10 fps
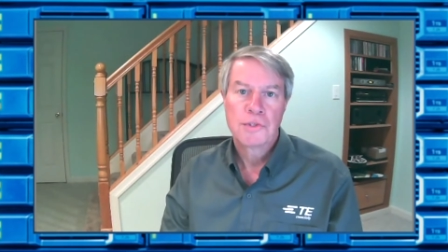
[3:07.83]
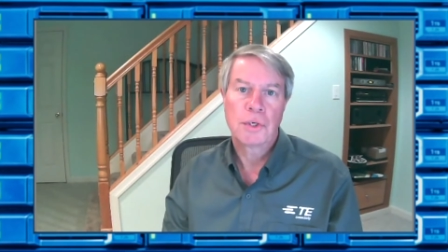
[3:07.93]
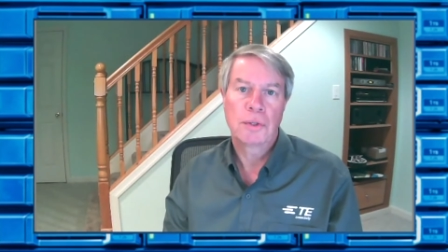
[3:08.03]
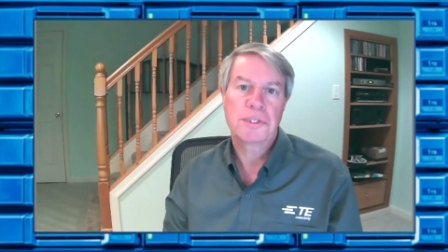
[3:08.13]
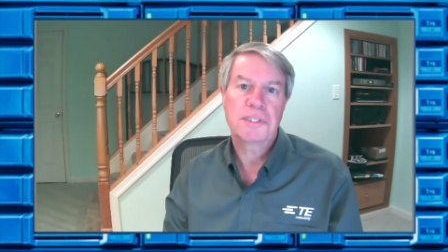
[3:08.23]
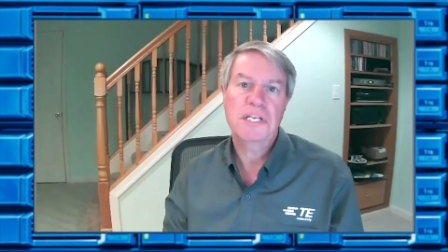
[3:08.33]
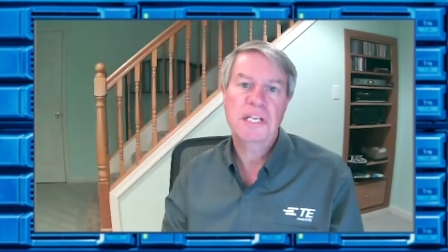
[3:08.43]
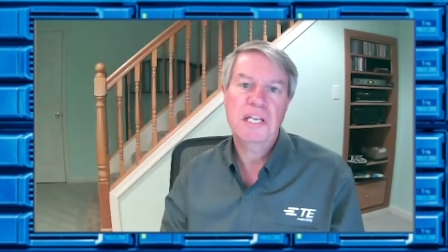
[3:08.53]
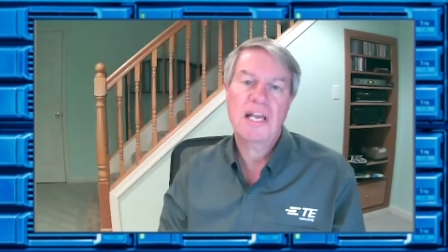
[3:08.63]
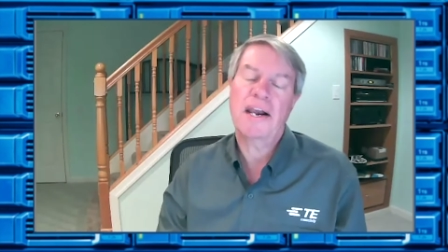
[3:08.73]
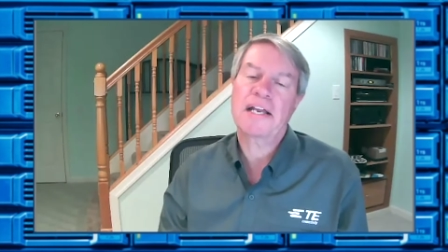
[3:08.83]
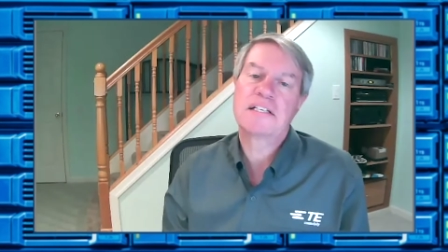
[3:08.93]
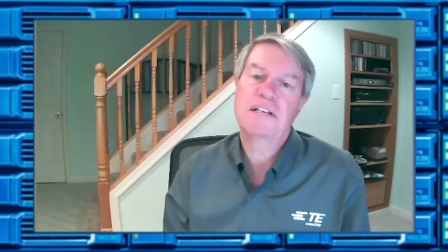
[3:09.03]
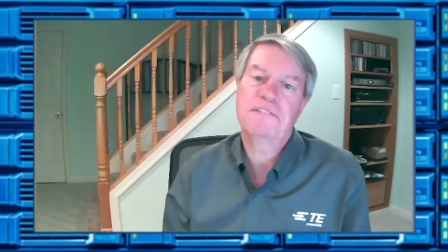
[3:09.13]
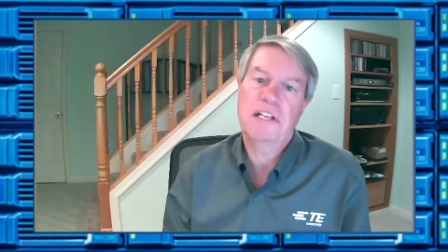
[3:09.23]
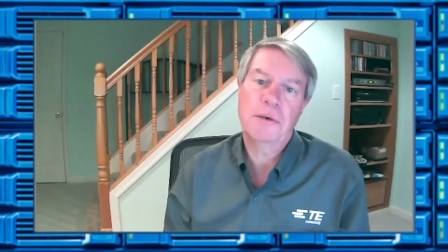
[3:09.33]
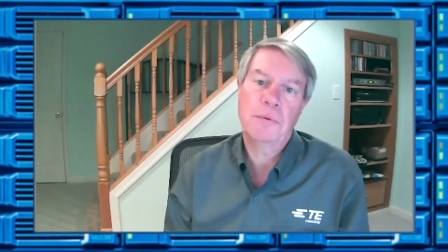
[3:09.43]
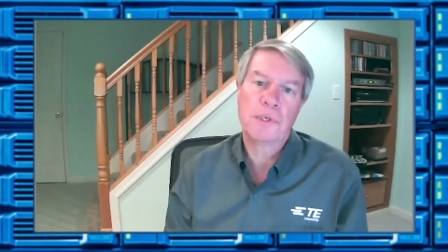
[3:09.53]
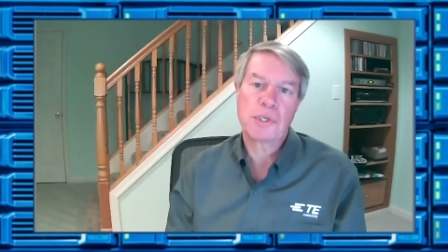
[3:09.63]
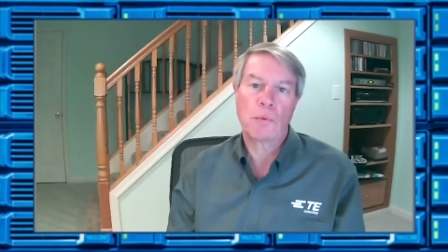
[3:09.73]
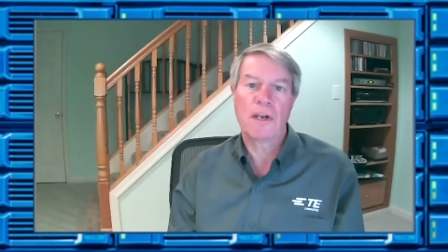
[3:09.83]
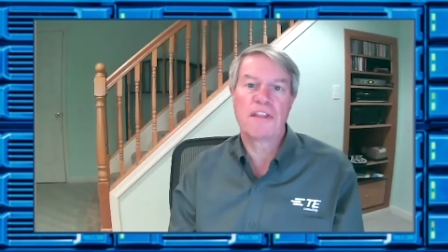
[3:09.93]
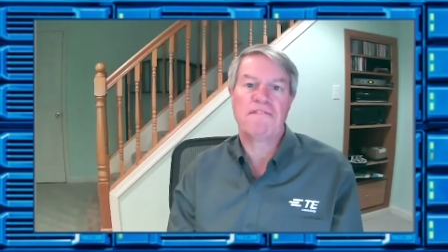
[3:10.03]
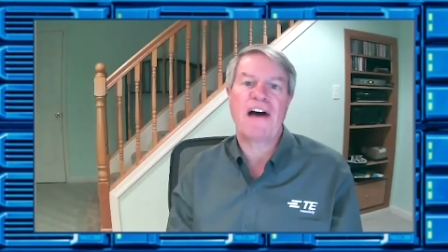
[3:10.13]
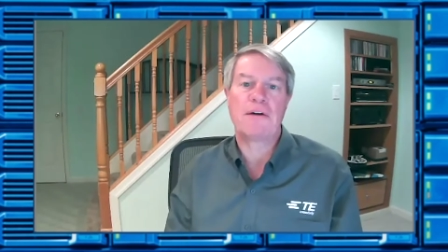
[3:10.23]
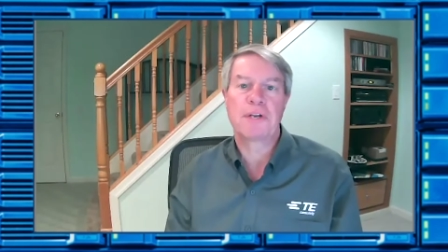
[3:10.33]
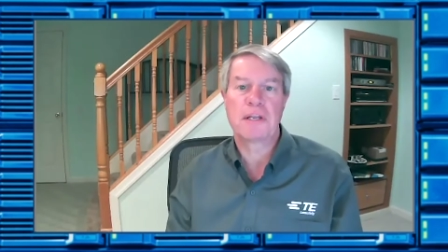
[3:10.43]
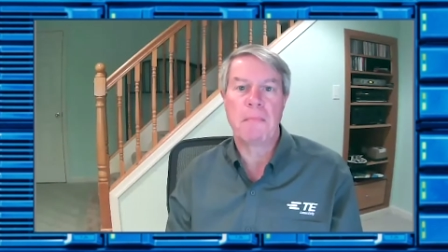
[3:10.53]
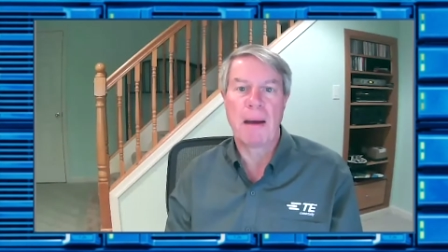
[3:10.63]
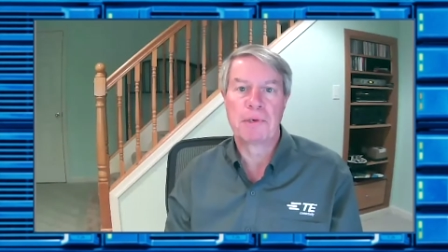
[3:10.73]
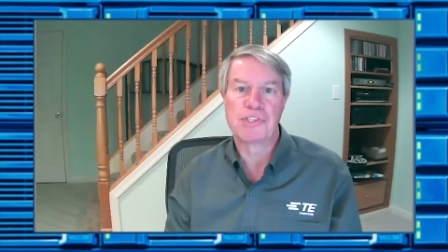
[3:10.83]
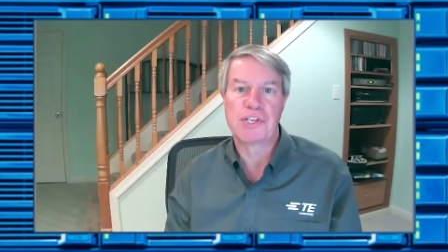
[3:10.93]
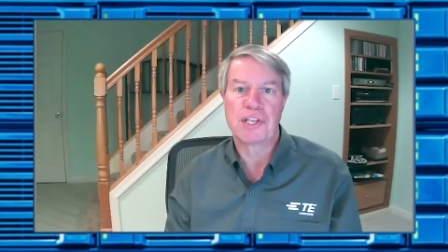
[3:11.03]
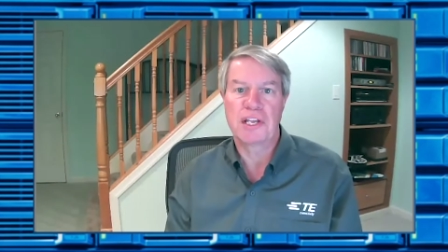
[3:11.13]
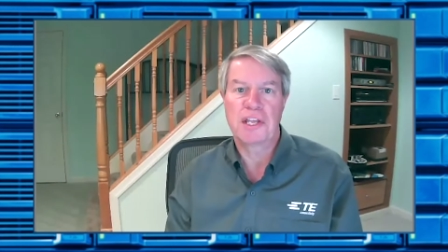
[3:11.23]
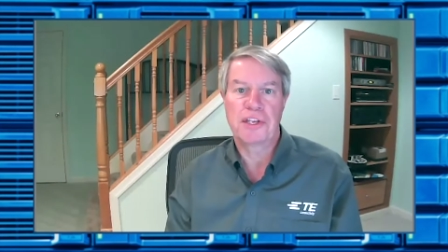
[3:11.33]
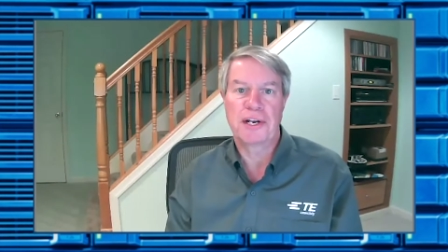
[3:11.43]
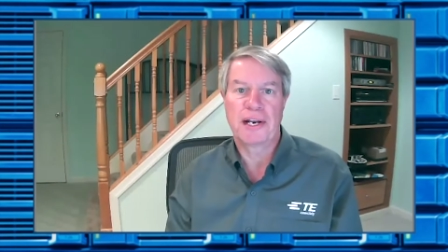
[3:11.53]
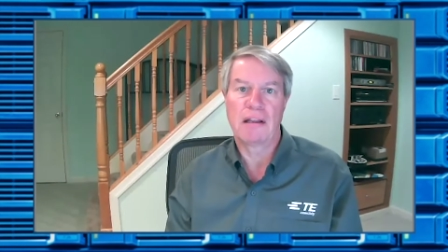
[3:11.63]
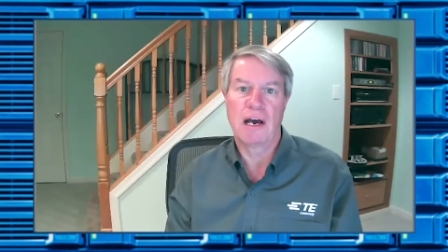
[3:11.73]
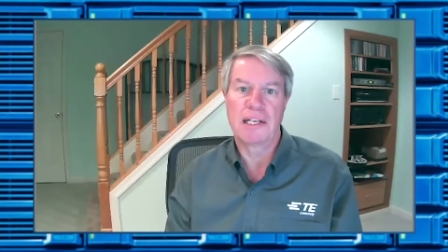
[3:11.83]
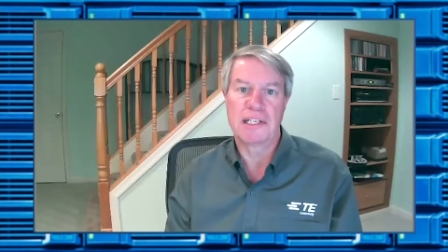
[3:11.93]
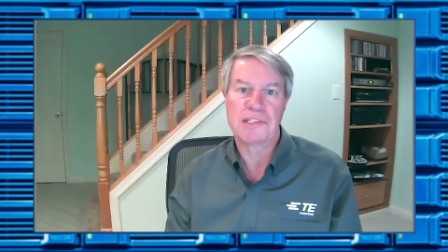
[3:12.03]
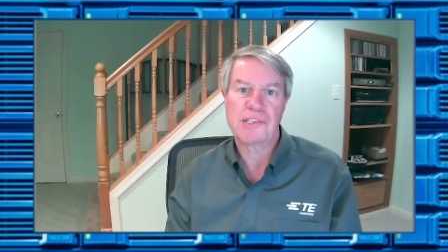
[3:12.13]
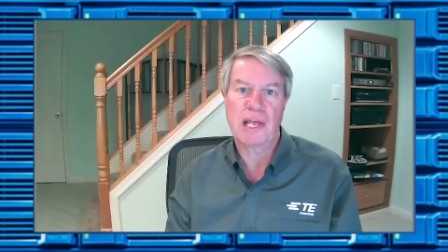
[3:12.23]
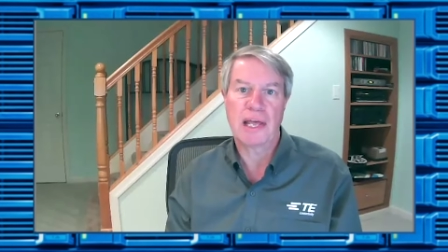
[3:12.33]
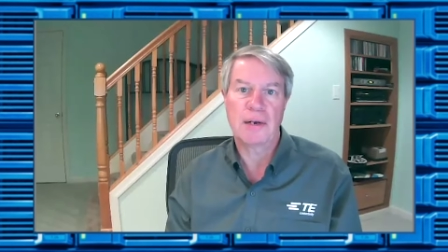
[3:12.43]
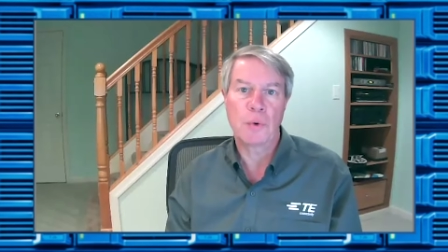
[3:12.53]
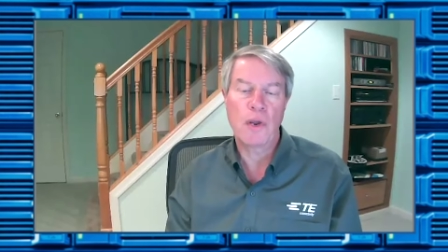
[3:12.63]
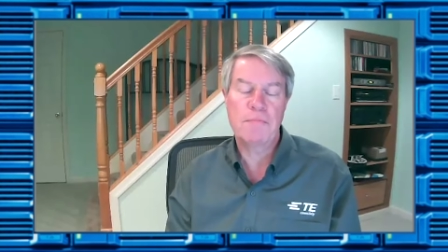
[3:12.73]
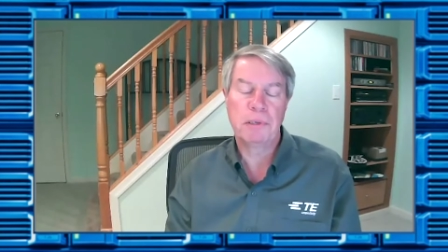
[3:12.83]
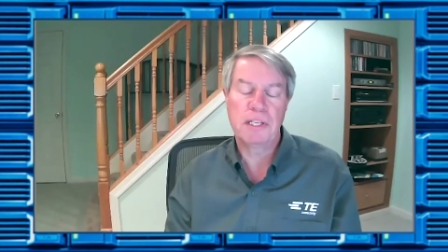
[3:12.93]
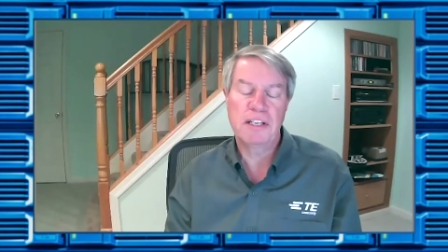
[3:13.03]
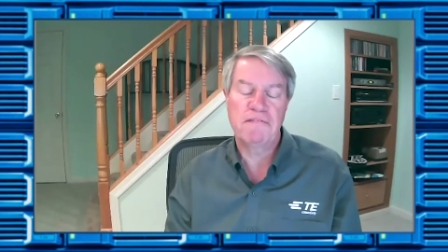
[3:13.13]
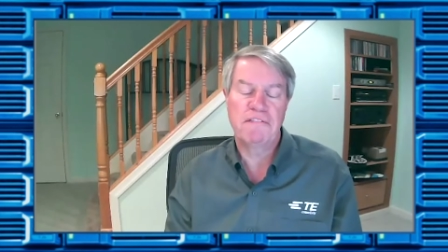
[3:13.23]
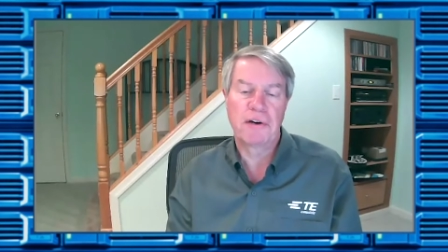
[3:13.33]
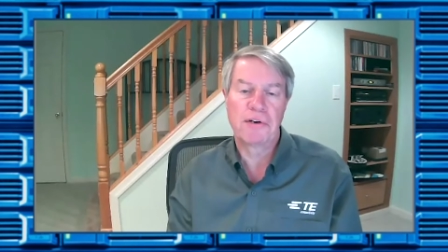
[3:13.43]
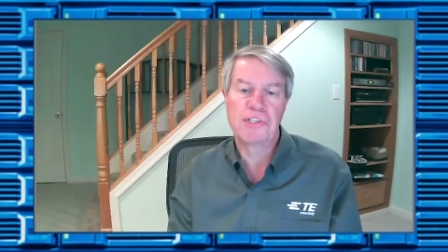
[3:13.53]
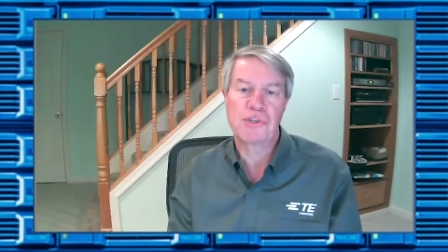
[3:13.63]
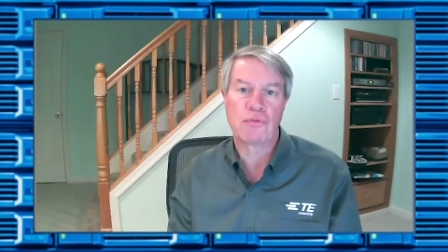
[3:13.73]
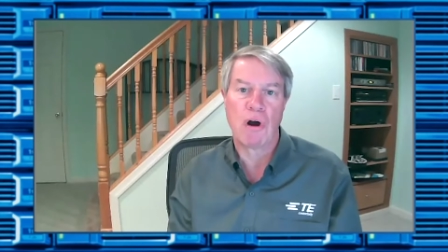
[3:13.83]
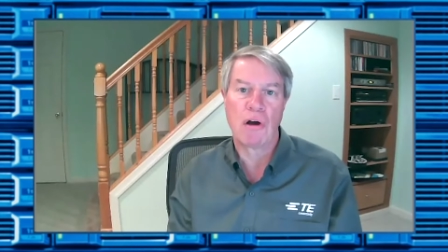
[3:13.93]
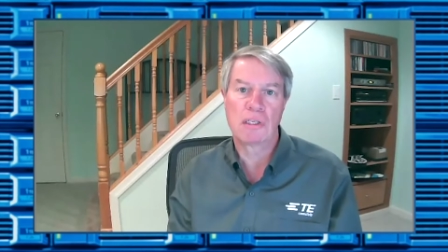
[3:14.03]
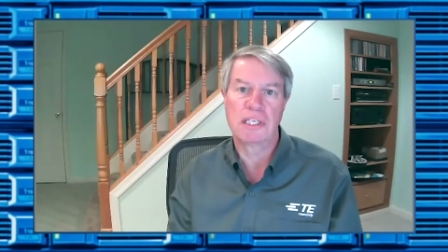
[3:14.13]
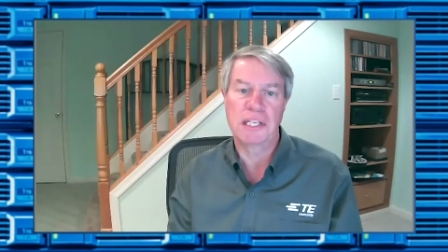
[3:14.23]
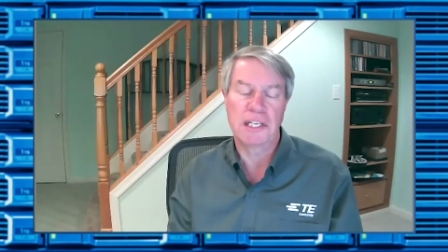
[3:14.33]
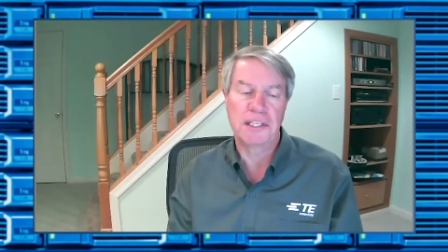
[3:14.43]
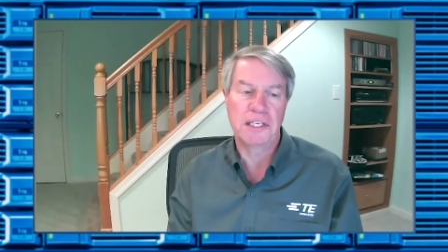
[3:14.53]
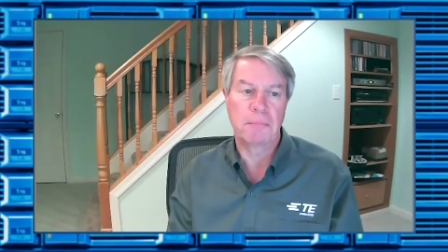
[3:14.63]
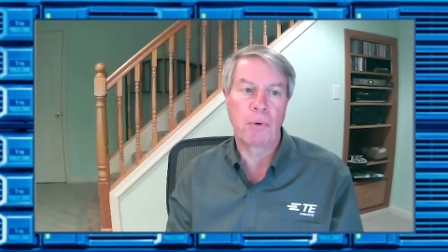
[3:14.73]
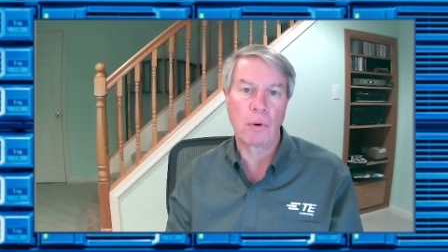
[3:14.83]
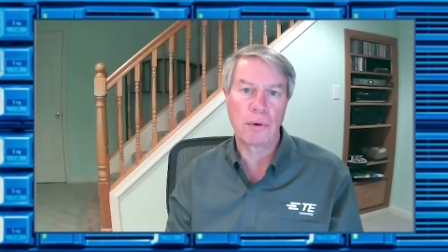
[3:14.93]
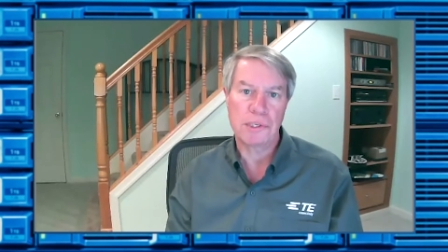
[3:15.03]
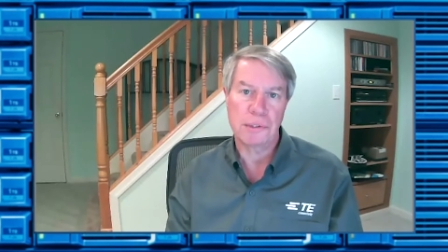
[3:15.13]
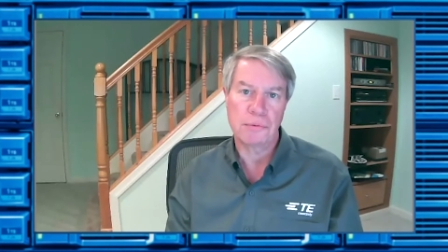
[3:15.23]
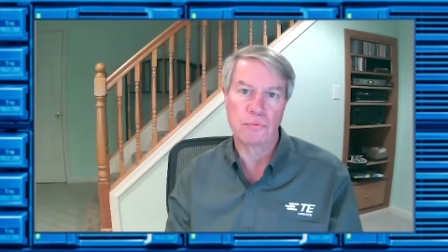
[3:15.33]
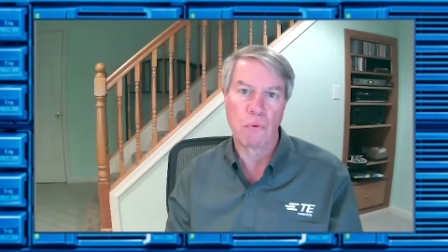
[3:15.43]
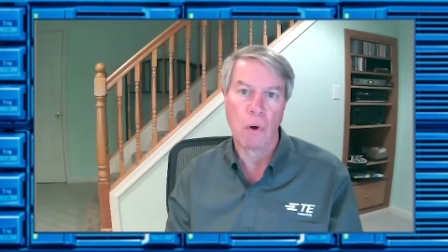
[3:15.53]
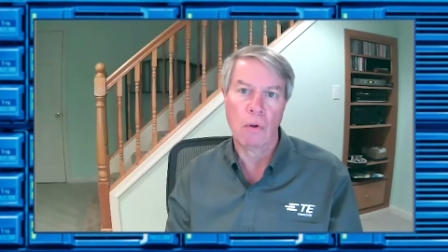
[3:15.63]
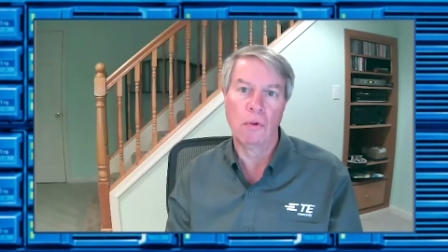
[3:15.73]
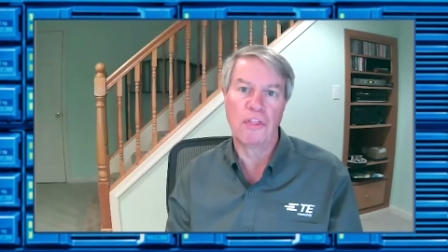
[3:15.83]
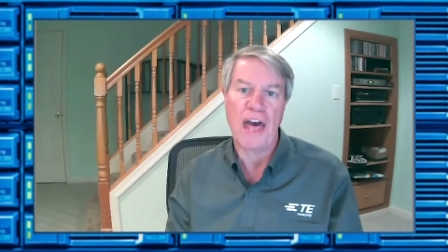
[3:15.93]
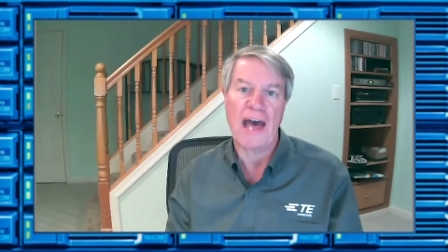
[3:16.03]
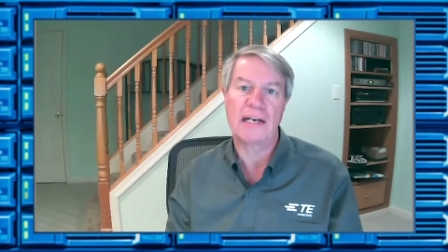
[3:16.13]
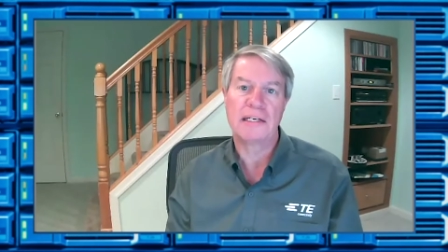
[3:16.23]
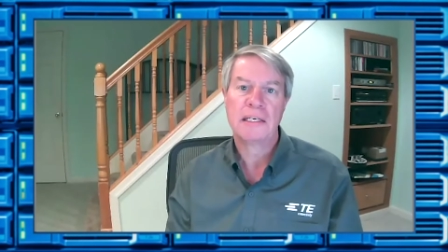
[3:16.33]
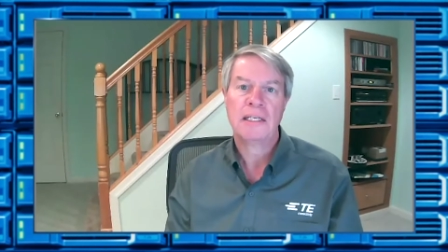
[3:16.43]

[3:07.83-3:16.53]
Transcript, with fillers: So TE Connectivity was one of the founding members of the Ethernet Alliance, and we believe very strongly in the important role that